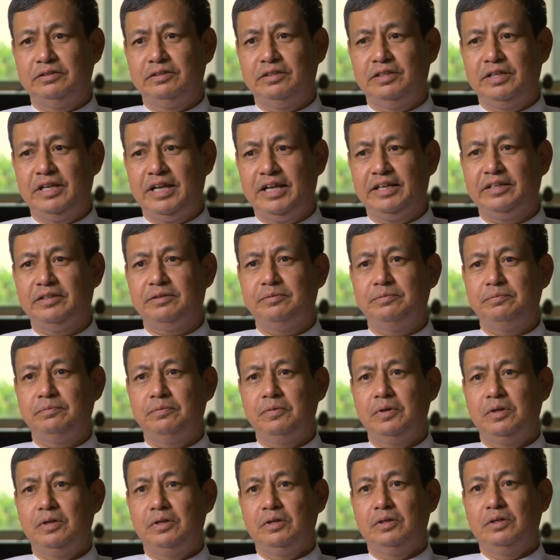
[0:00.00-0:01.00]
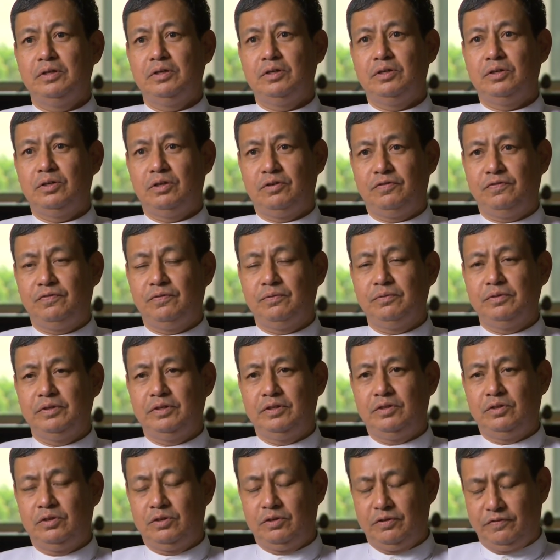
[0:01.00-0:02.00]
land
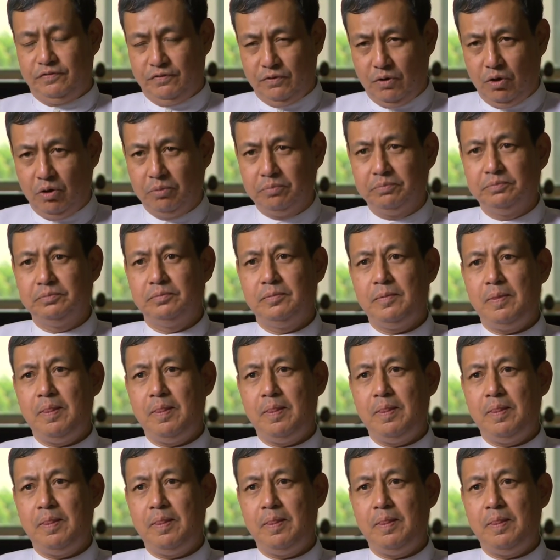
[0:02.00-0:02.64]
reform.